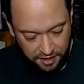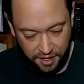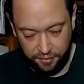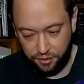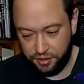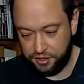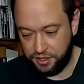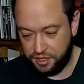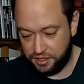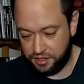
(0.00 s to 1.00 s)
All right, we'll
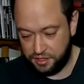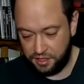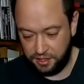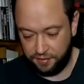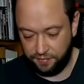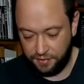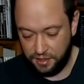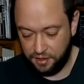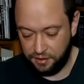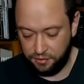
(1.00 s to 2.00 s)
just,
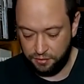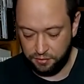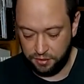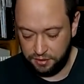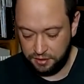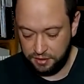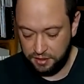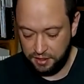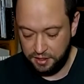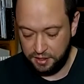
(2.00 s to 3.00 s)
ooh,
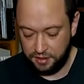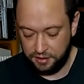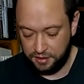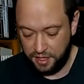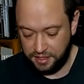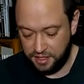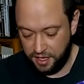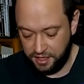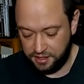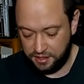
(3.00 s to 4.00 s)
that's
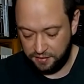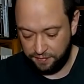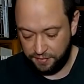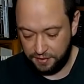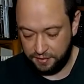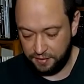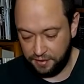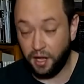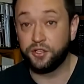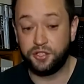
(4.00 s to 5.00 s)
nice.
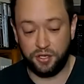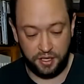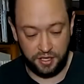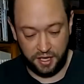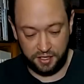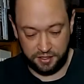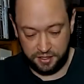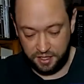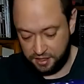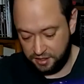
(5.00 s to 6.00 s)
I'll show you that in a
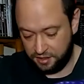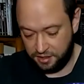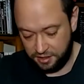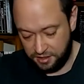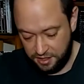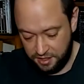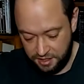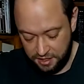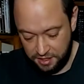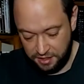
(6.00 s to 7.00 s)
second.
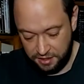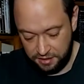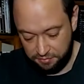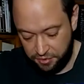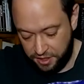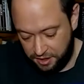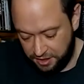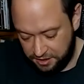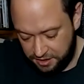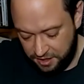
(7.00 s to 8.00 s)
But
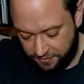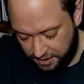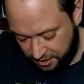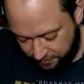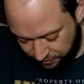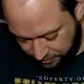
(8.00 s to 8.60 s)
let's see if I can.